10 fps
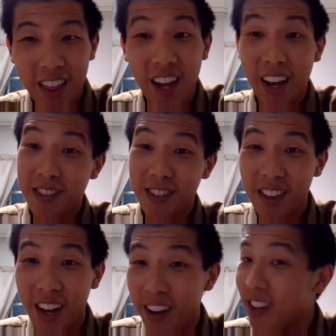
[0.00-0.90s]
And the answer
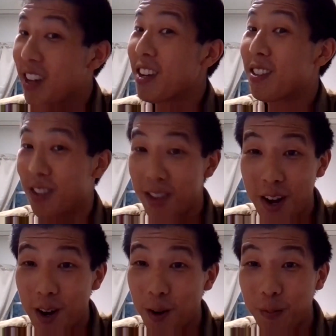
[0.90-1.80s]
to that is
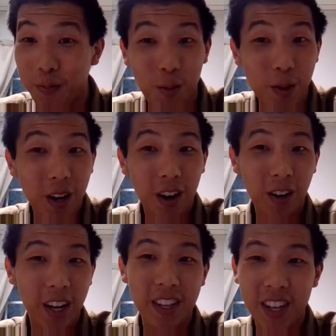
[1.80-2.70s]
no. We
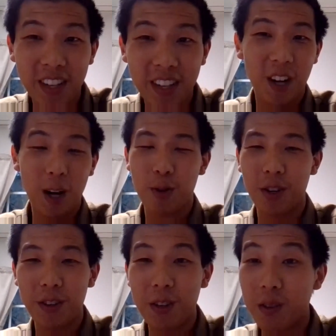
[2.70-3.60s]
are a test
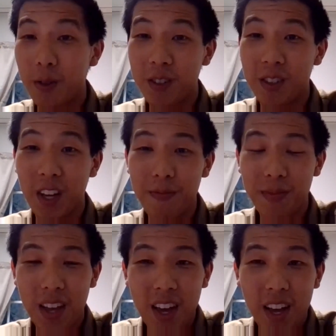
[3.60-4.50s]
optional university,
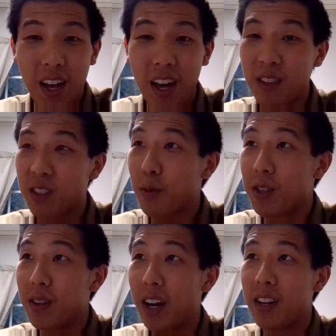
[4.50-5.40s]
and so we
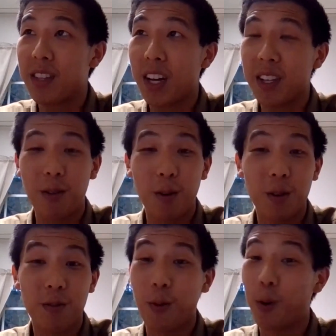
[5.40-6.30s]
do not need test
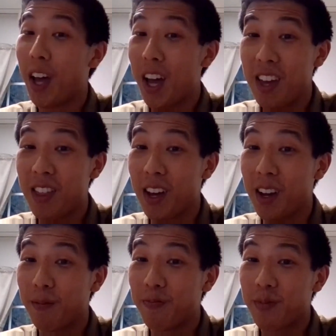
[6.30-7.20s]
scores for
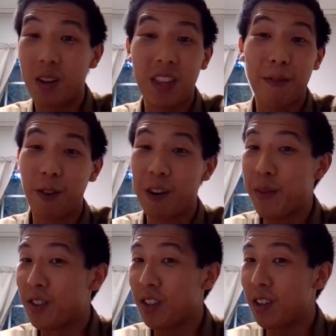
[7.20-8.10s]
anything. Not for
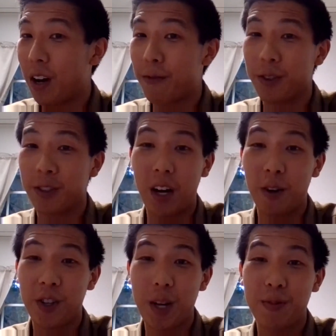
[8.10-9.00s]
admission, not for
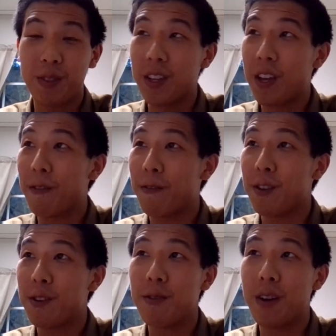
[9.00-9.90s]
scholarships. If
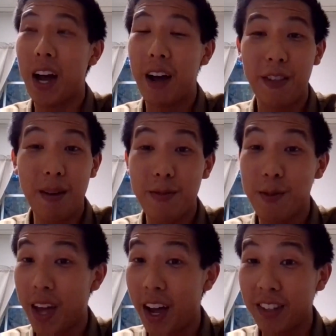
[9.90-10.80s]
you have them,
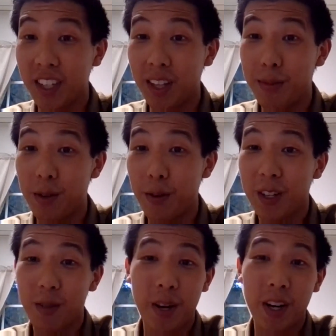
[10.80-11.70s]
you can send them to
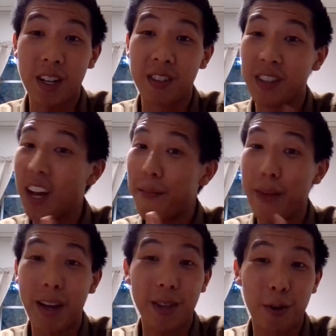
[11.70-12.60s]
us, but it is not
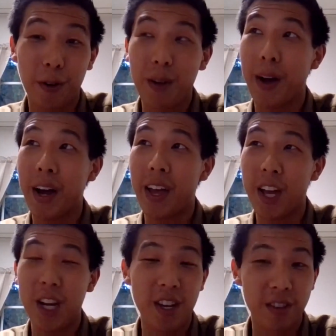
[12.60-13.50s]
mandatory by
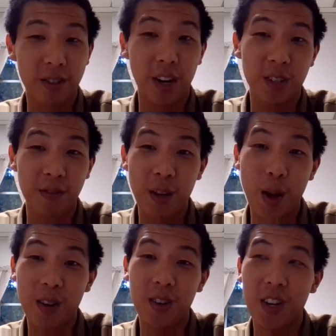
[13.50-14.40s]
any stretch of the
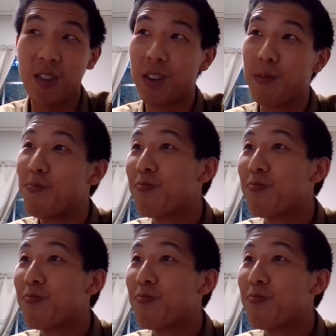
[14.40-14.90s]
imagination.